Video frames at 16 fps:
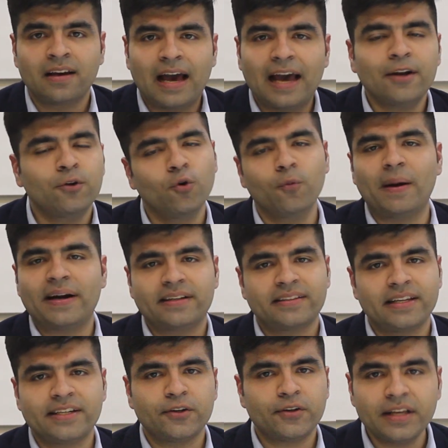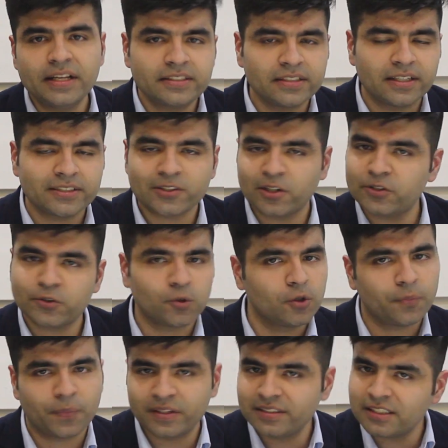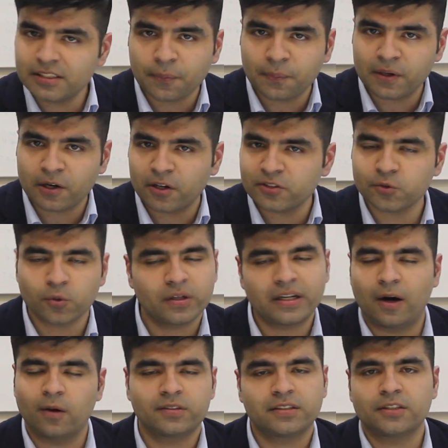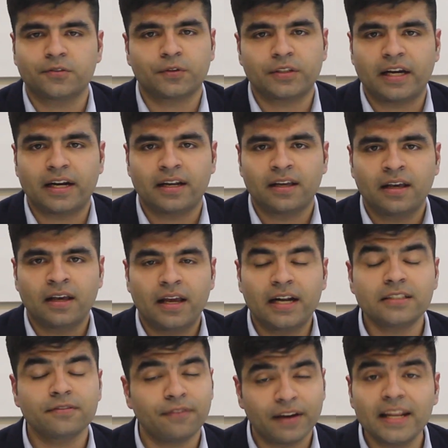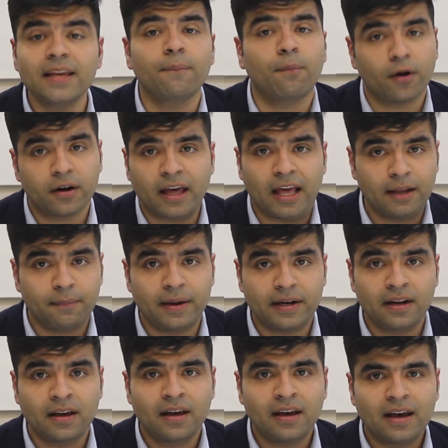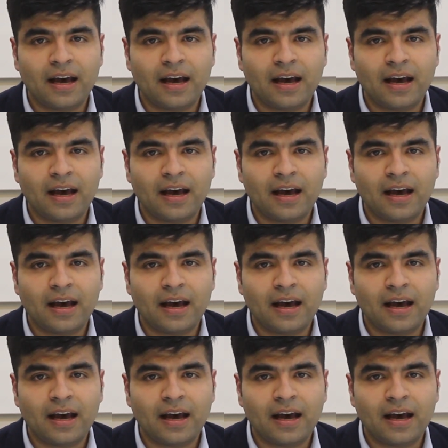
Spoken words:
And who better than your teachers or a school principal or school counselors for that? It is a very important element.